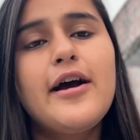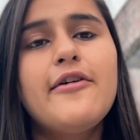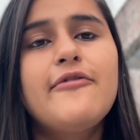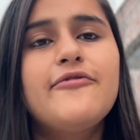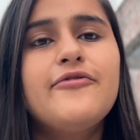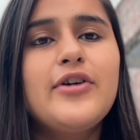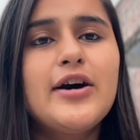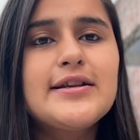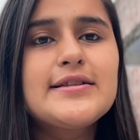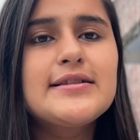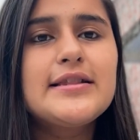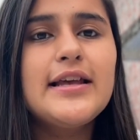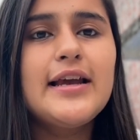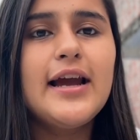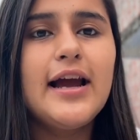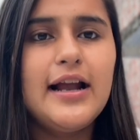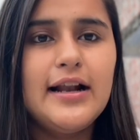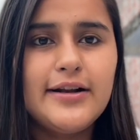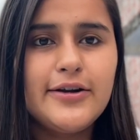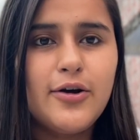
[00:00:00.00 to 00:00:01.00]
firstly,
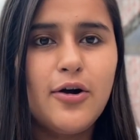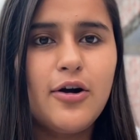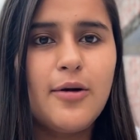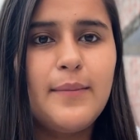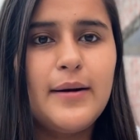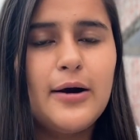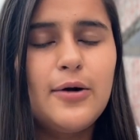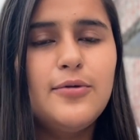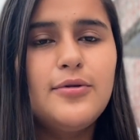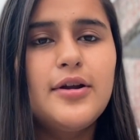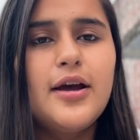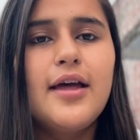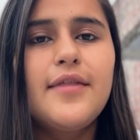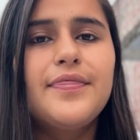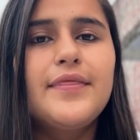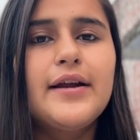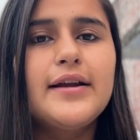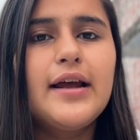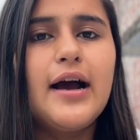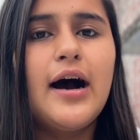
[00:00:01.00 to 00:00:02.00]
I'll talk about
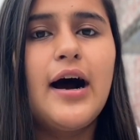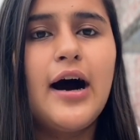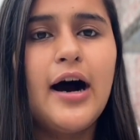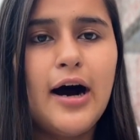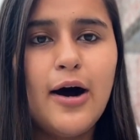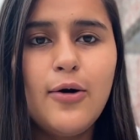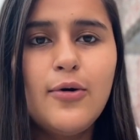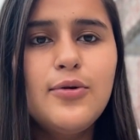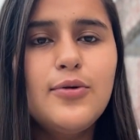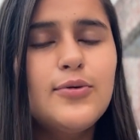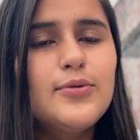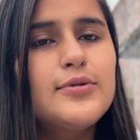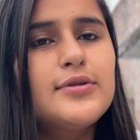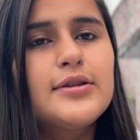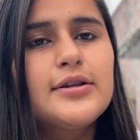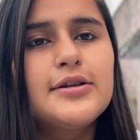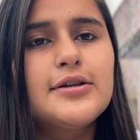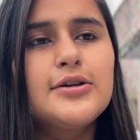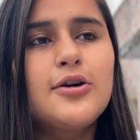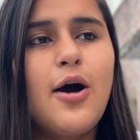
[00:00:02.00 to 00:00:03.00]
that how
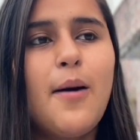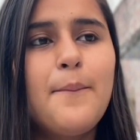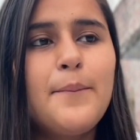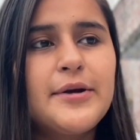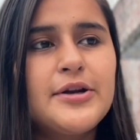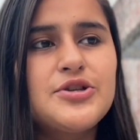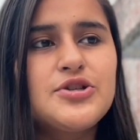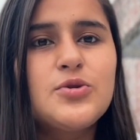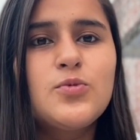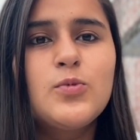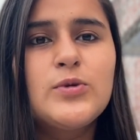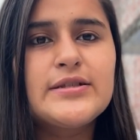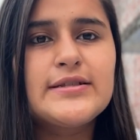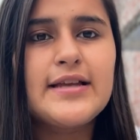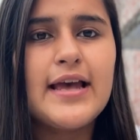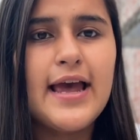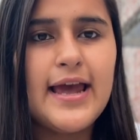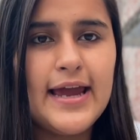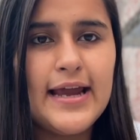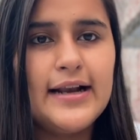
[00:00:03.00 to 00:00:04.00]
the competition was
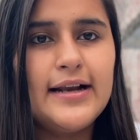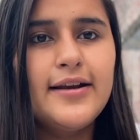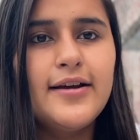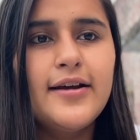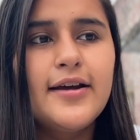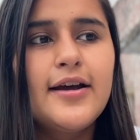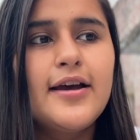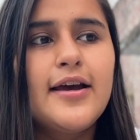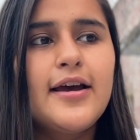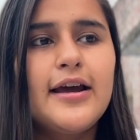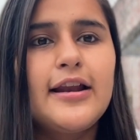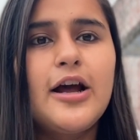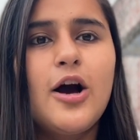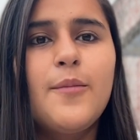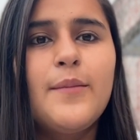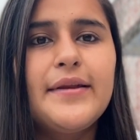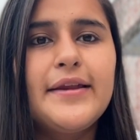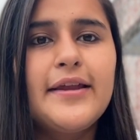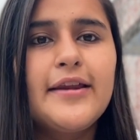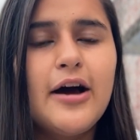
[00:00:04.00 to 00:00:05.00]
held, in how
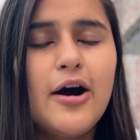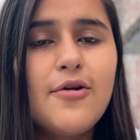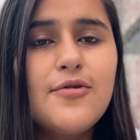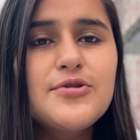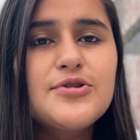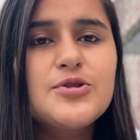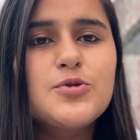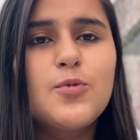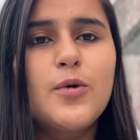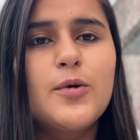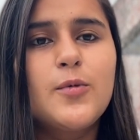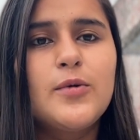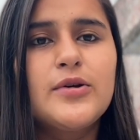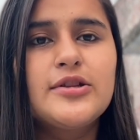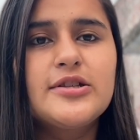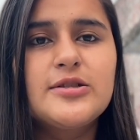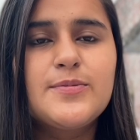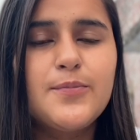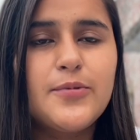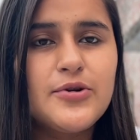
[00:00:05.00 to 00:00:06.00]
many rounds, what was
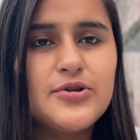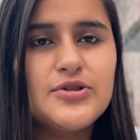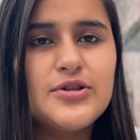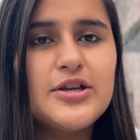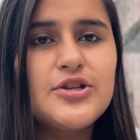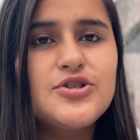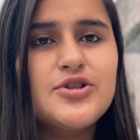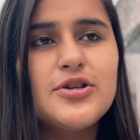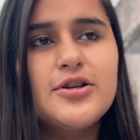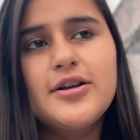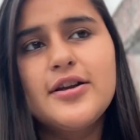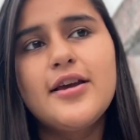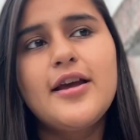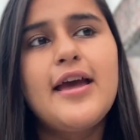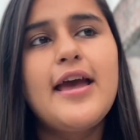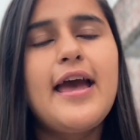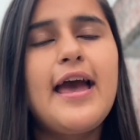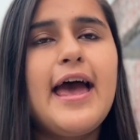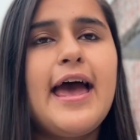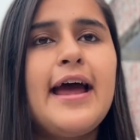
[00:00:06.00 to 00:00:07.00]
this procedure,
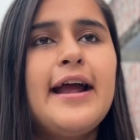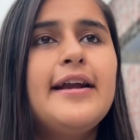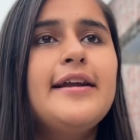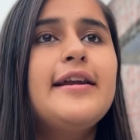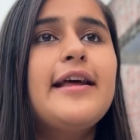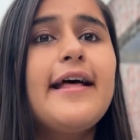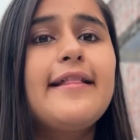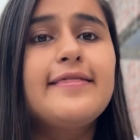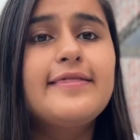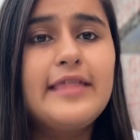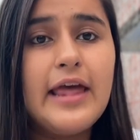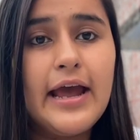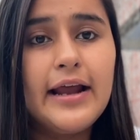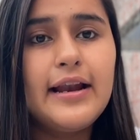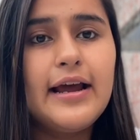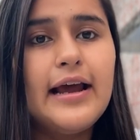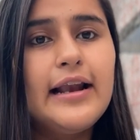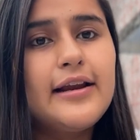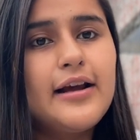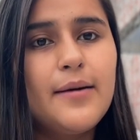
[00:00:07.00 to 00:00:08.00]
and then
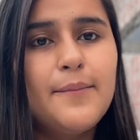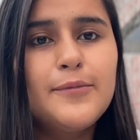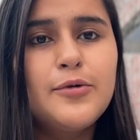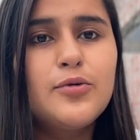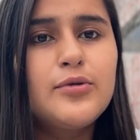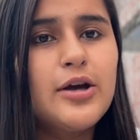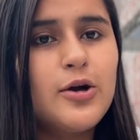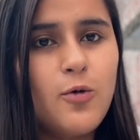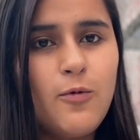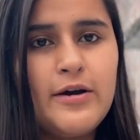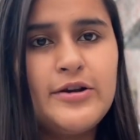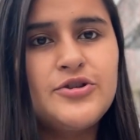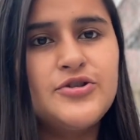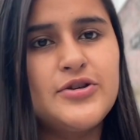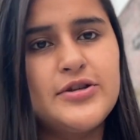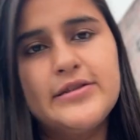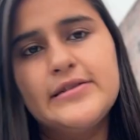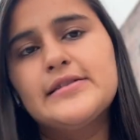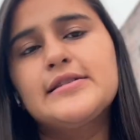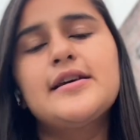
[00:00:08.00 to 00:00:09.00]
I'll come to the
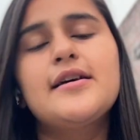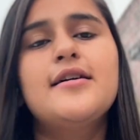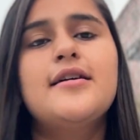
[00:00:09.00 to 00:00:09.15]
questions.